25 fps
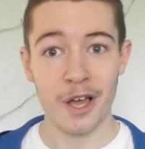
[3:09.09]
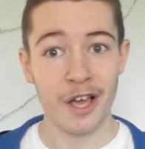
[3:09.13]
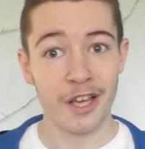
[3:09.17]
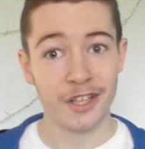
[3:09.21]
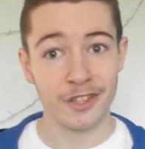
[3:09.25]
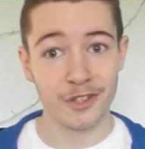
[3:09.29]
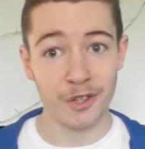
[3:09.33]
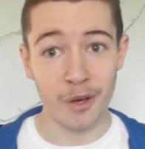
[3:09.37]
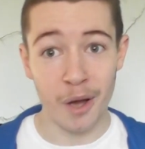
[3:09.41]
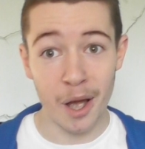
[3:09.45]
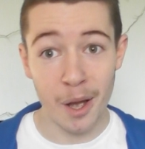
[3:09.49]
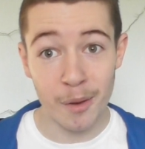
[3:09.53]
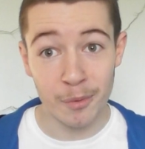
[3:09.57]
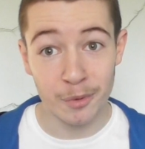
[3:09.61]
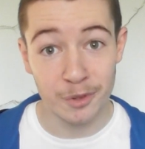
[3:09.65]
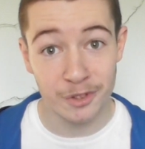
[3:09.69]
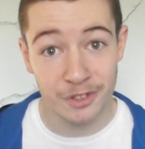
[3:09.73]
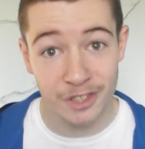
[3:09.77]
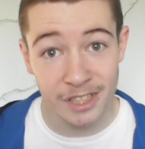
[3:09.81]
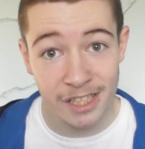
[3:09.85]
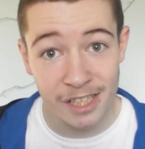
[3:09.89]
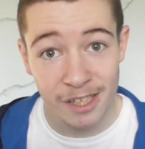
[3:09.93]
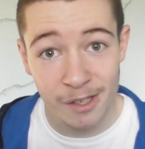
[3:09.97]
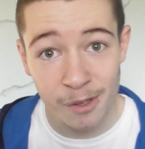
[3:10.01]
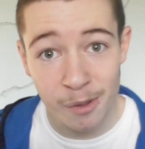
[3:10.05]
So I will
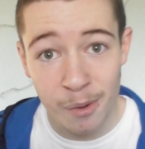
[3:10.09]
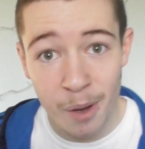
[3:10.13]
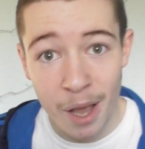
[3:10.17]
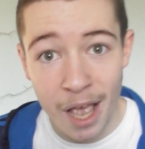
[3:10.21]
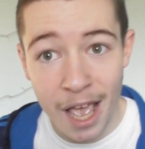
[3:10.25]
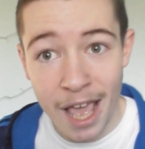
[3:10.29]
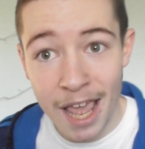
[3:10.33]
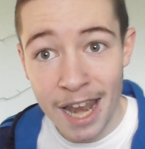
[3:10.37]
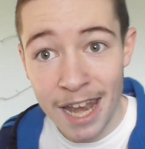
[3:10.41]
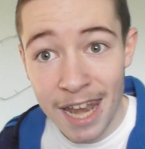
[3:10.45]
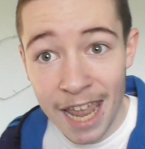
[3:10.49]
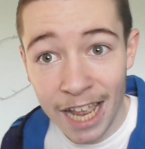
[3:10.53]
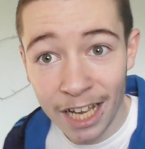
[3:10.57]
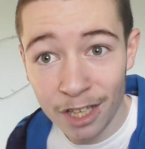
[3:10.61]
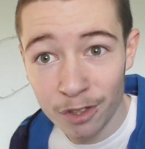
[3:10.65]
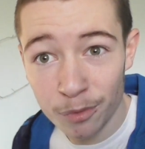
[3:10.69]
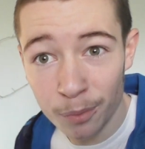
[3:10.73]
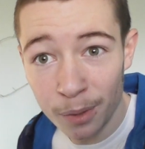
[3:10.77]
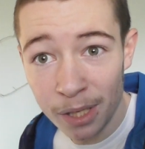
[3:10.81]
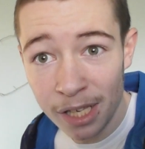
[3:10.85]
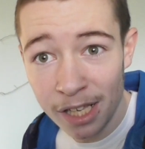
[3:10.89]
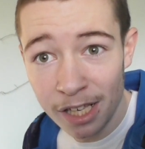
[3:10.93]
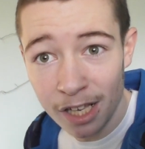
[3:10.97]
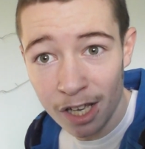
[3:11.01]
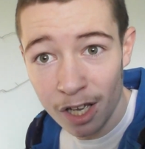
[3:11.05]
see you next
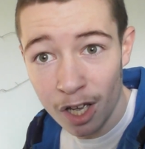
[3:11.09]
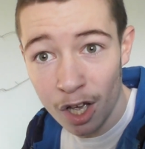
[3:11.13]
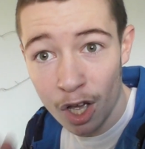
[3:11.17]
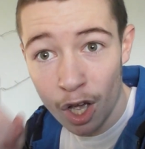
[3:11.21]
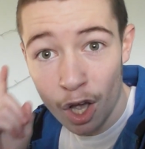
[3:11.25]
week